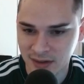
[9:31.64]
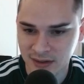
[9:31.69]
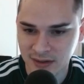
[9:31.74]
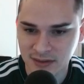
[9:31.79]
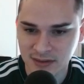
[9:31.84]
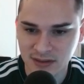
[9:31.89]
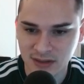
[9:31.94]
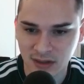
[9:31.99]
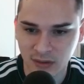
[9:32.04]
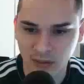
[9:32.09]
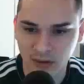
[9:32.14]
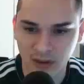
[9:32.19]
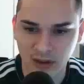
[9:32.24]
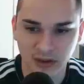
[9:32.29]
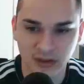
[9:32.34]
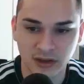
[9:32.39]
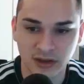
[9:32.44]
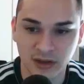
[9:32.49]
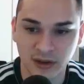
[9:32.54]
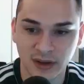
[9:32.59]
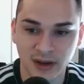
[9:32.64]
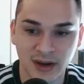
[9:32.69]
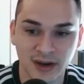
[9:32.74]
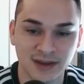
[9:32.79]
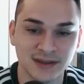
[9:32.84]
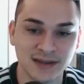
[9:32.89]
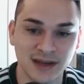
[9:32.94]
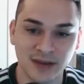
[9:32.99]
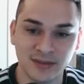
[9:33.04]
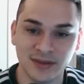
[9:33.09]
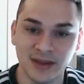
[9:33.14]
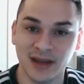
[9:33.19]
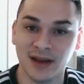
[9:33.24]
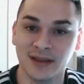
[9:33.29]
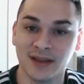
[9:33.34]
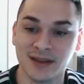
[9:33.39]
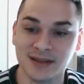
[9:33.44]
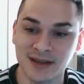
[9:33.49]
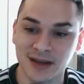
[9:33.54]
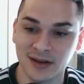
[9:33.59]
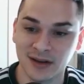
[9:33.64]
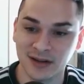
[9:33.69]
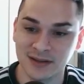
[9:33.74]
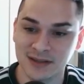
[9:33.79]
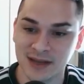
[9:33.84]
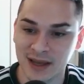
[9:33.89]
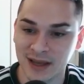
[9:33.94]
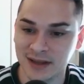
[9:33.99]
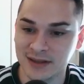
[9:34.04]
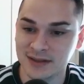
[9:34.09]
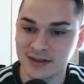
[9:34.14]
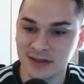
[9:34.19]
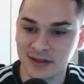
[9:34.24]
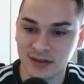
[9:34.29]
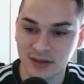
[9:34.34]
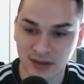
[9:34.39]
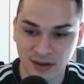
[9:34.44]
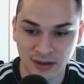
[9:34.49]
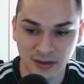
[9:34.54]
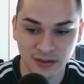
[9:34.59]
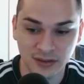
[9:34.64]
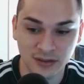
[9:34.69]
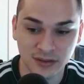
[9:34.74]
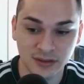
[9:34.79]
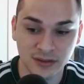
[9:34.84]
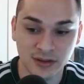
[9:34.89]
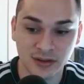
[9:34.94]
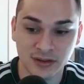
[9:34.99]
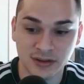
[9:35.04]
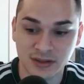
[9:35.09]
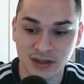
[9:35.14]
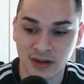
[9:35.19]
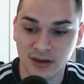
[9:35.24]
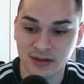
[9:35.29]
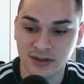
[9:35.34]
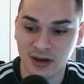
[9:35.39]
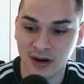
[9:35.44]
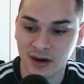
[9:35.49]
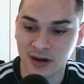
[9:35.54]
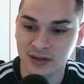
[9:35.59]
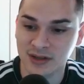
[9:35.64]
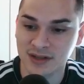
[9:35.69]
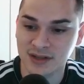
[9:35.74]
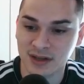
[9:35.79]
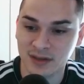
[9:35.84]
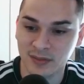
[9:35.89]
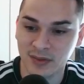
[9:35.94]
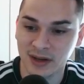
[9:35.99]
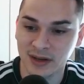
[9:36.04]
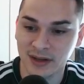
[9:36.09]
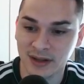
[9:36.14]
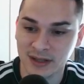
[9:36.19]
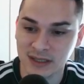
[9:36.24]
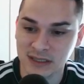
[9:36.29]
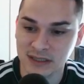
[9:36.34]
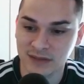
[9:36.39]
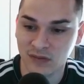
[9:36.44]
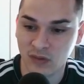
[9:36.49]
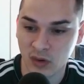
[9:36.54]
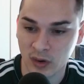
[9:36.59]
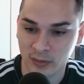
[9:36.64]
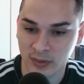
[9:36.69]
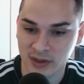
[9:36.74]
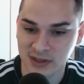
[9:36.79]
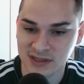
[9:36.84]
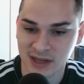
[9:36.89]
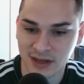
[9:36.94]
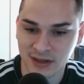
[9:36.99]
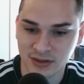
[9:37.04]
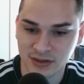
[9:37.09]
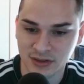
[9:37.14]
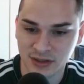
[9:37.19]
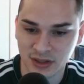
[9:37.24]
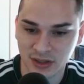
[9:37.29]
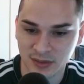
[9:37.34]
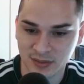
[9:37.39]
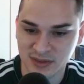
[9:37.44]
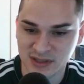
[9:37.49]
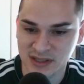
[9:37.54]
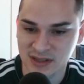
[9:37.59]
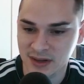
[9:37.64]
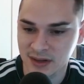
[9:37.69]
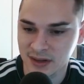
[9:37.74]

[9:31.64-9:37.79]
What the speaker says: So what you do here is same thing on the Town Hall 10s. You use those archers and minions, 4% troops.